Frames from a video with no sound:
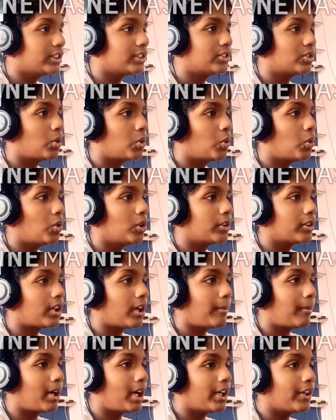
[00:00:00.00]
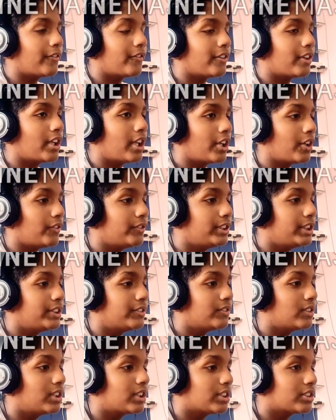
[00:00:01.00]
this whole command, if none of
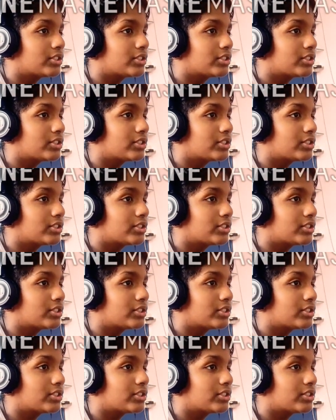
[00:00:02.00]
these work,